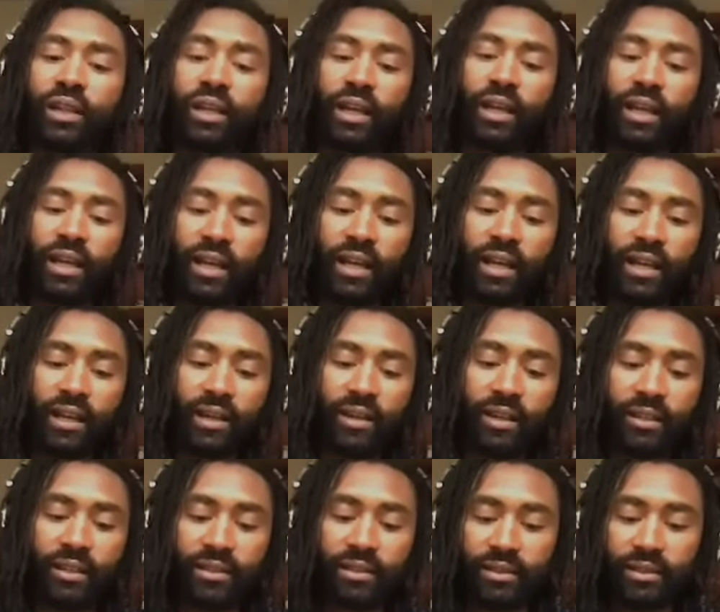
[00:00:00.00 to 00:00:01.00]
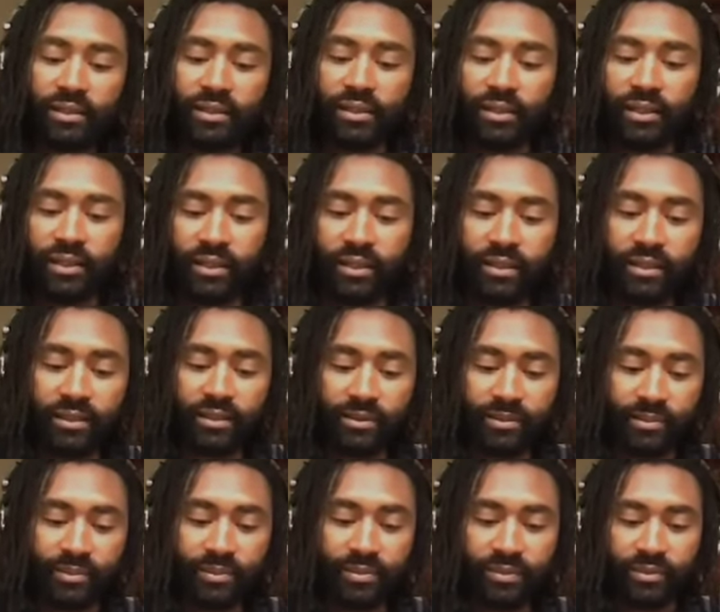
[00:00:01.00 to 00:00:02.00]
do travel, so I assume you...
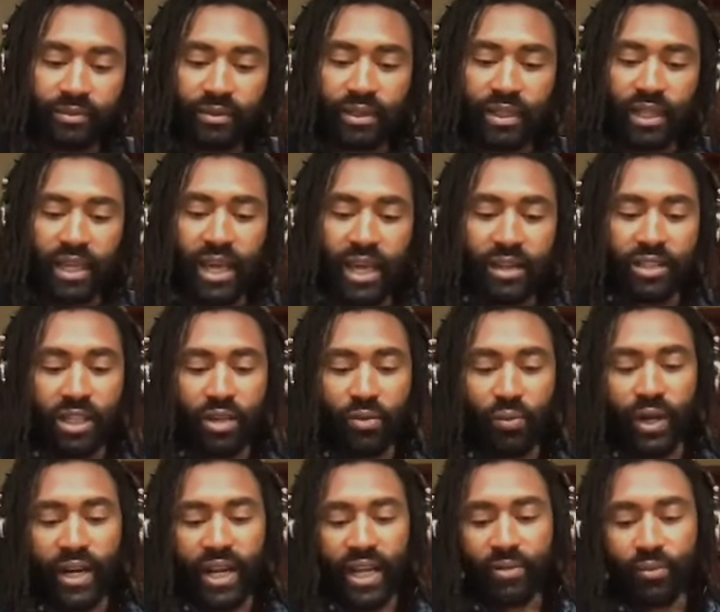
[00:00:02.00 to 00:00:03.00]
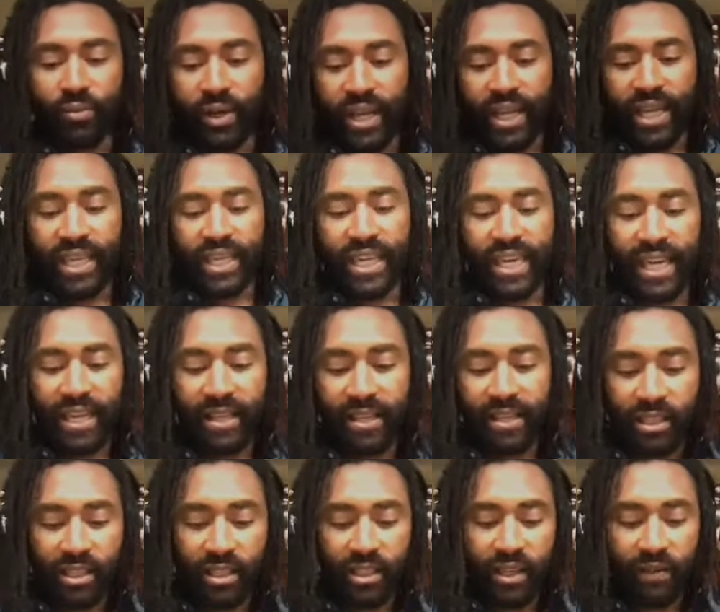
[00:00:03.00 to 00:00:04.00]
Yeah, so when I
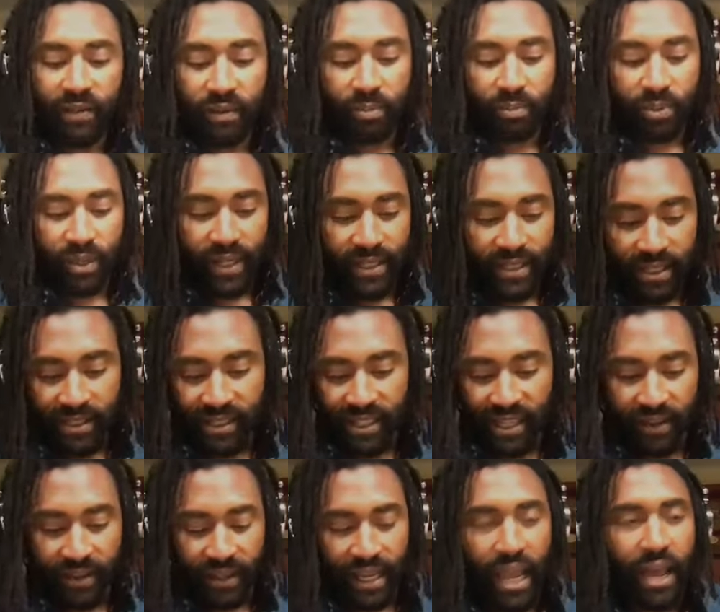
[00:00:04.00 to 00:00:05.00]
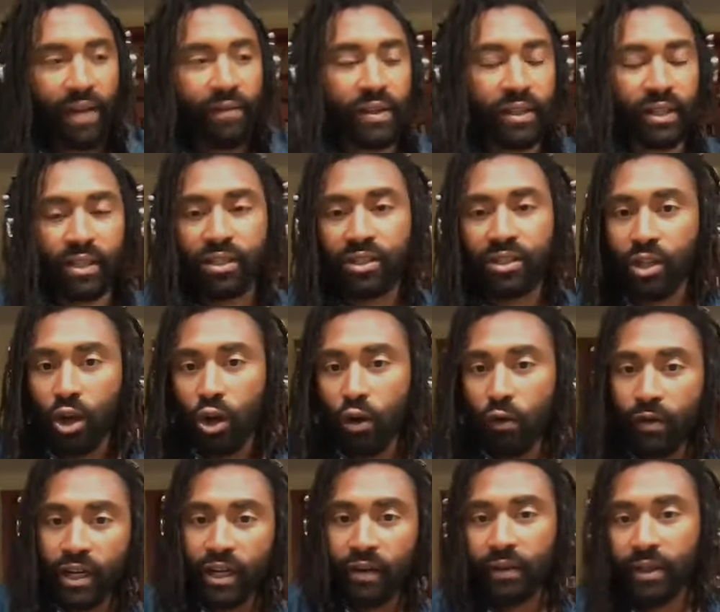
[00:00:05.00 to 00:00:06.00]
get to live in places that have like a stove
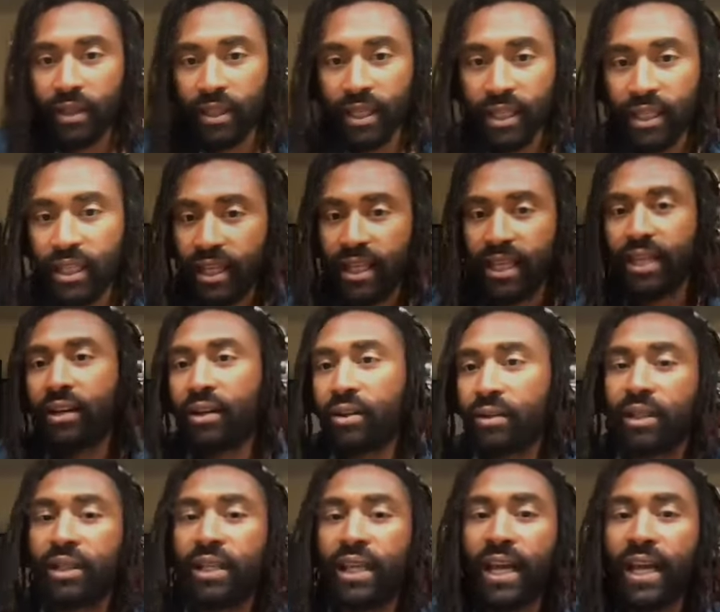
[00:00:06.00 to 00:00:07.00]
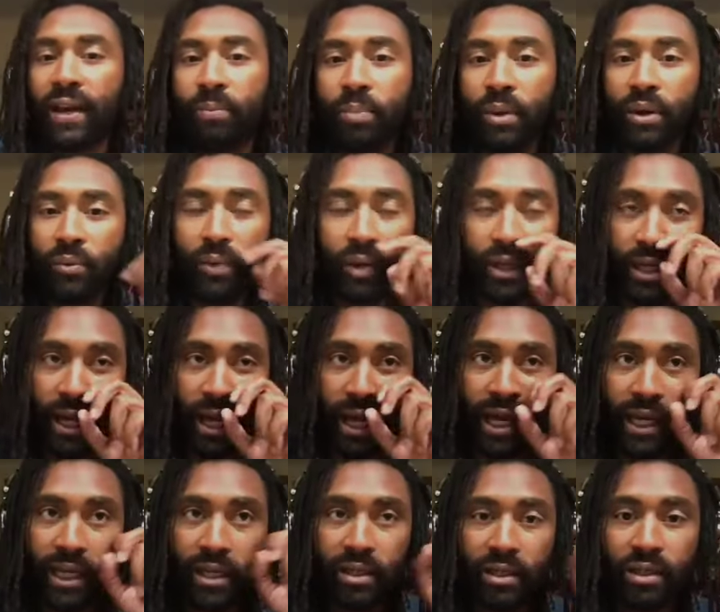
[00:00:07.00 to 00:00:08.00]
and everything like here, then yeah. But when
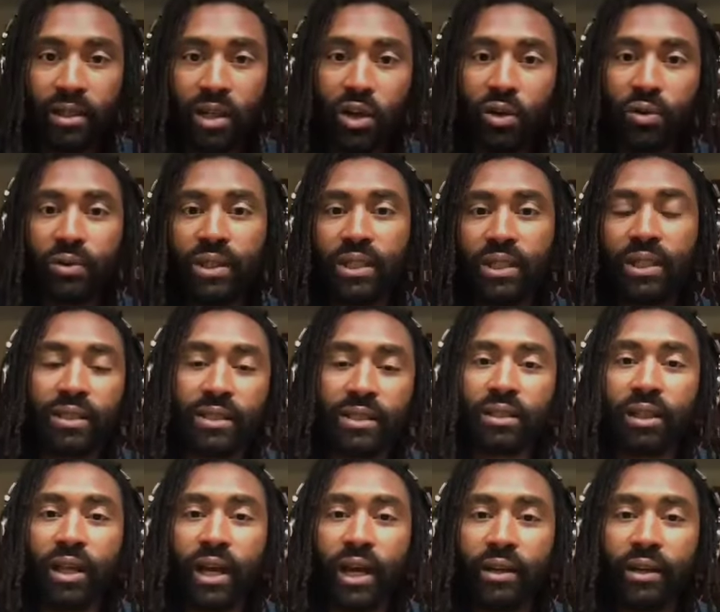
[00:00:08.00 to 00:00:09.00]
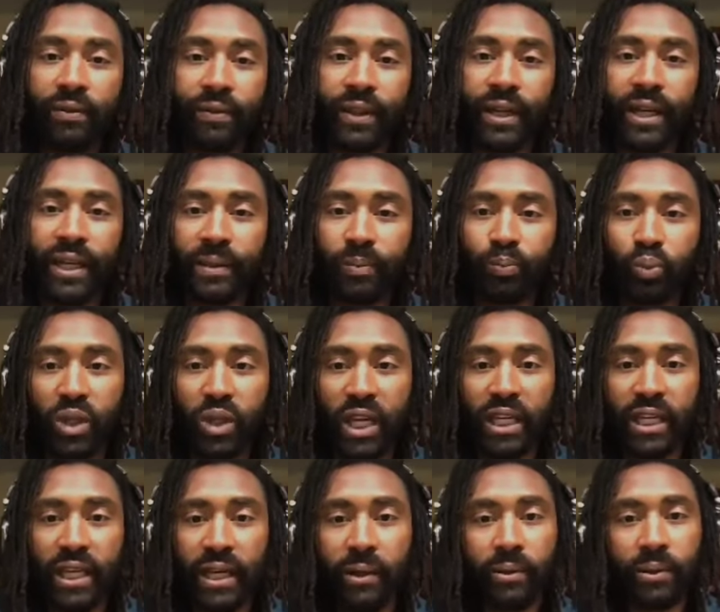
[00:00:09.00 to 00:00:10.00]
I don't, it's a lot of like
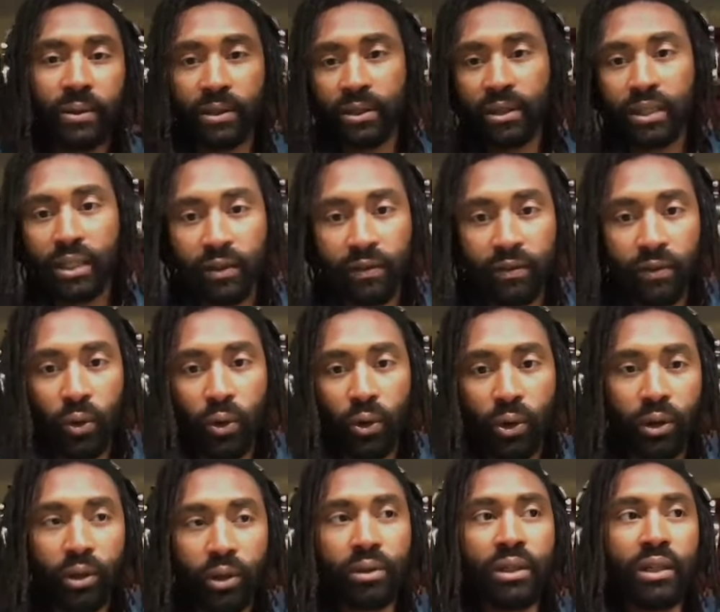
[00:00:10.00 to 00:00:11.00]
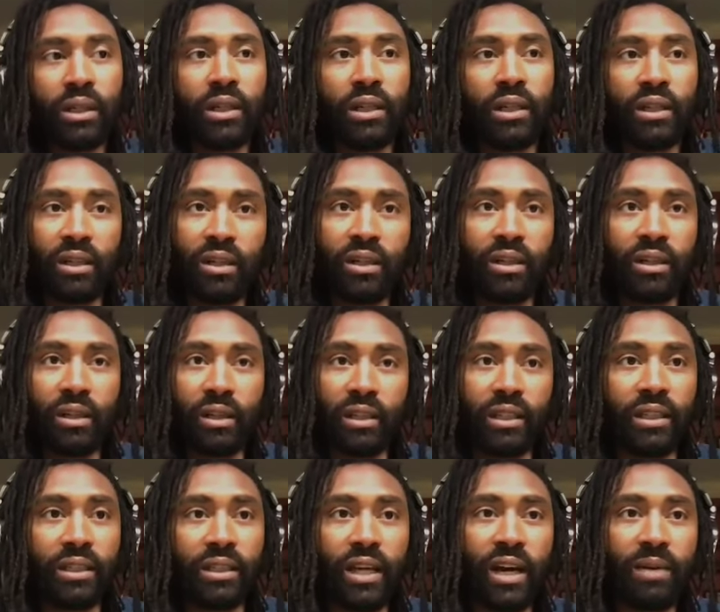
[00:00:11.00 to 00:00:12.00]
takeout and stuff, or
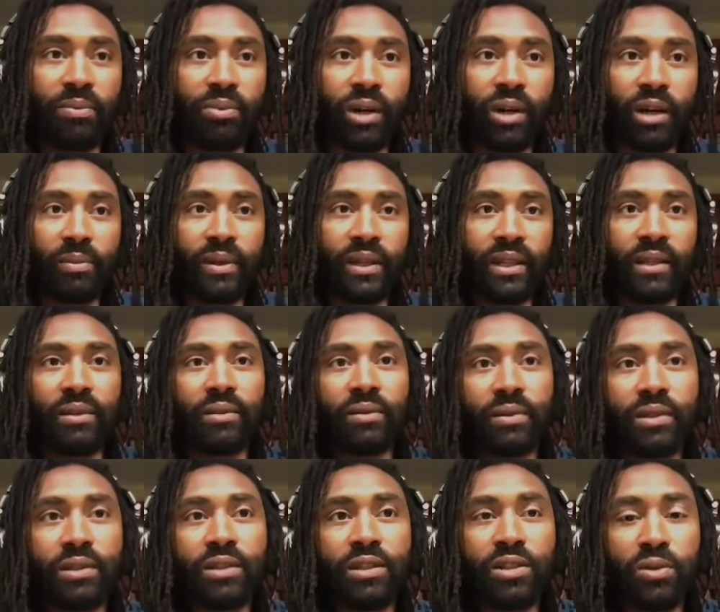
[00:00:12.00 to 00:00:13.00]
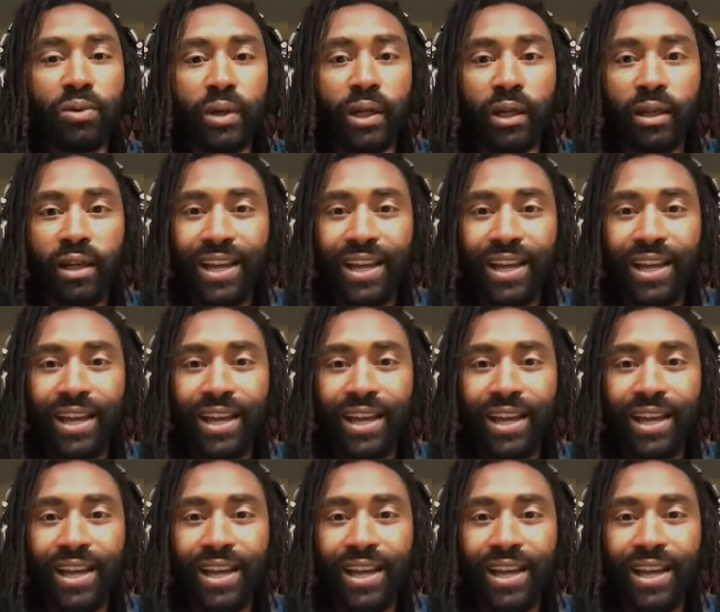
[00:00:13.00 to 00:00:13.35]
top ramen and tuna.